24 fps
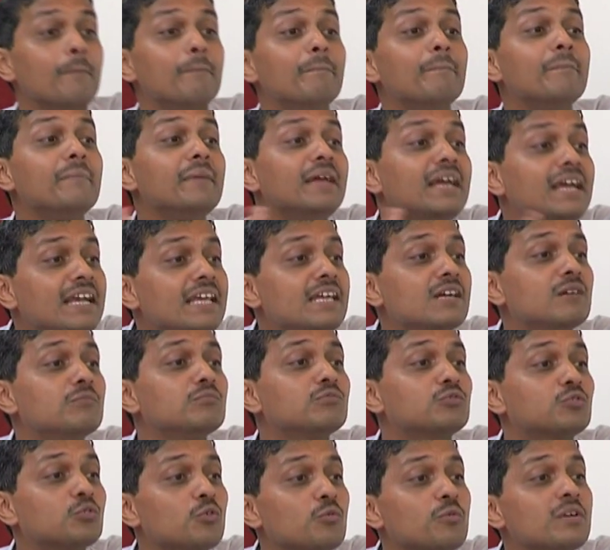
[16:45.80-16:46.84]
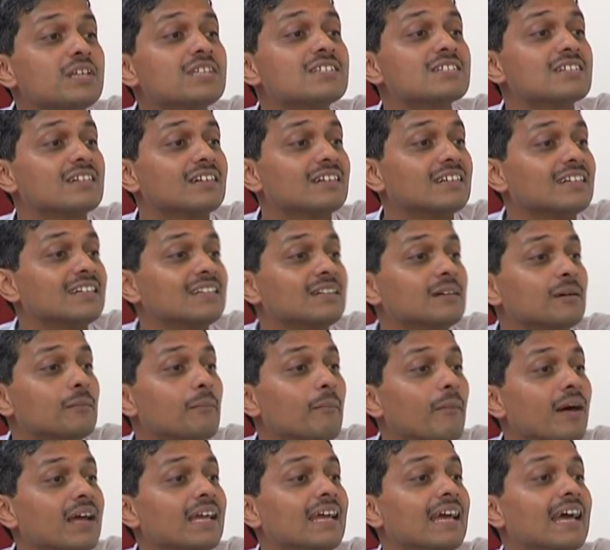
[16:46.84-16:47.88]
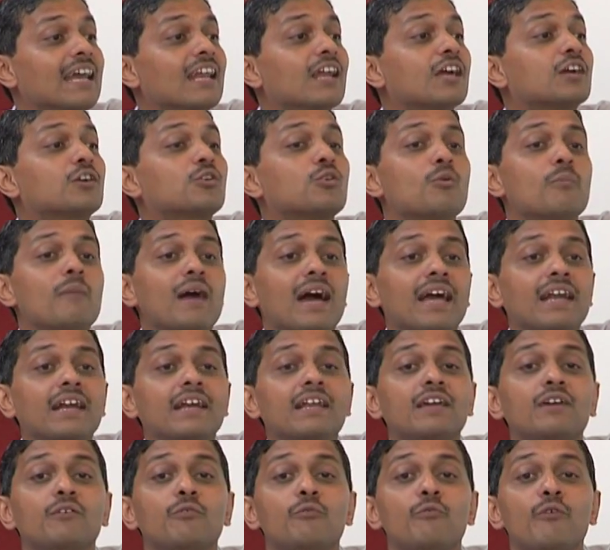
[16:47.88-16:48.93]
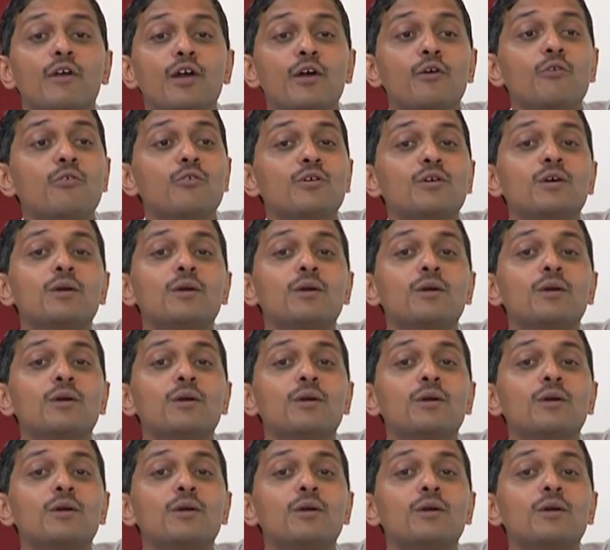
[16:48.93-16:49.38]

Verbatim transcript: medium through which my electromagnetic wave